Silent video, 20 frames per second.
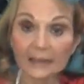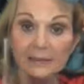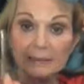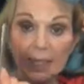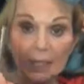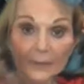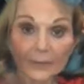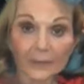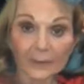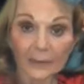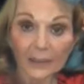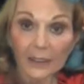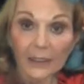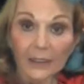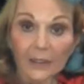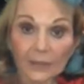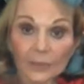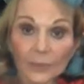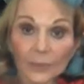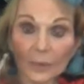definitely
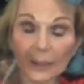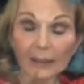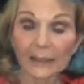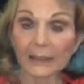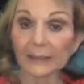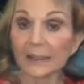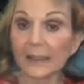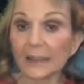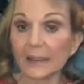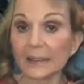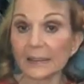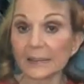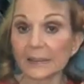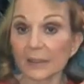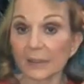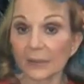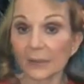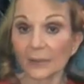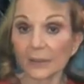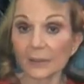use one of these
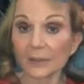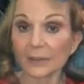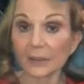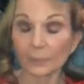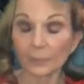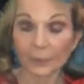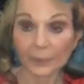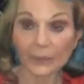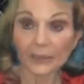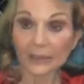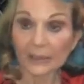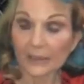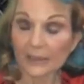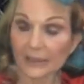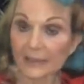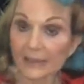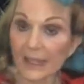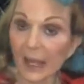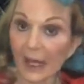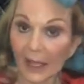in order to push it
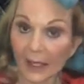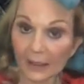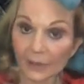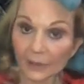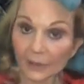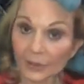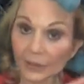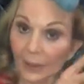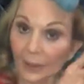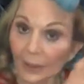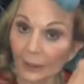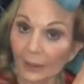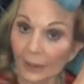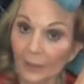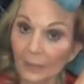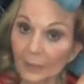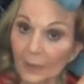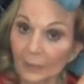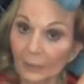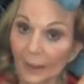aside. I'll show you what
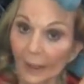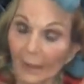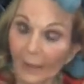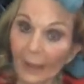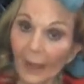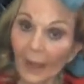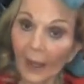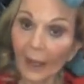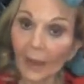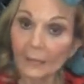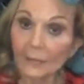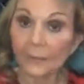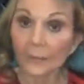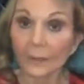I mean by that.